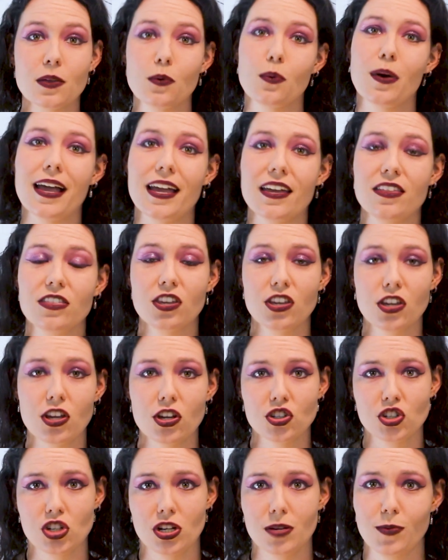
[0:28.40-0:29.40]
the way, the
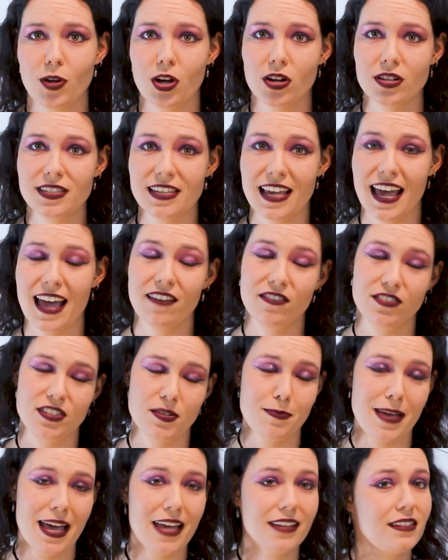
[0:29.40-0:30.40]
YouTube gods have
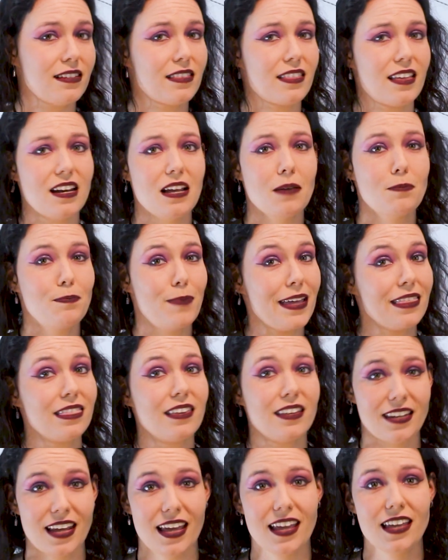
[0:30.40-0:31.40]
demanded that I bend
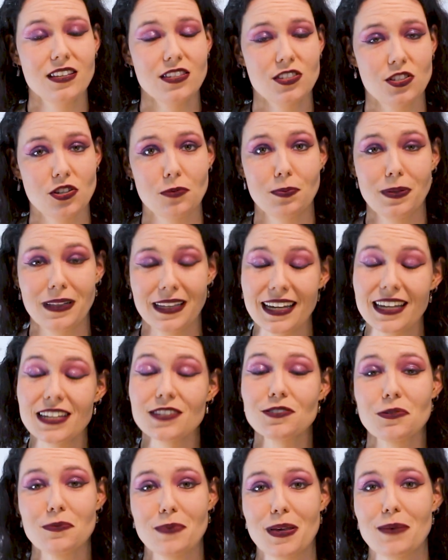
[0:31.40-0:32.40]
the knee, so
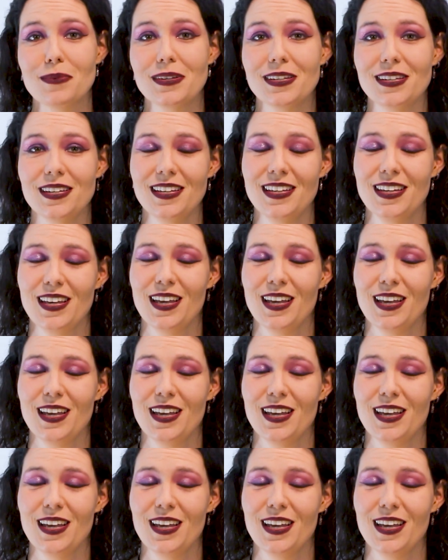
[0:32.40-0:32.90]
please remember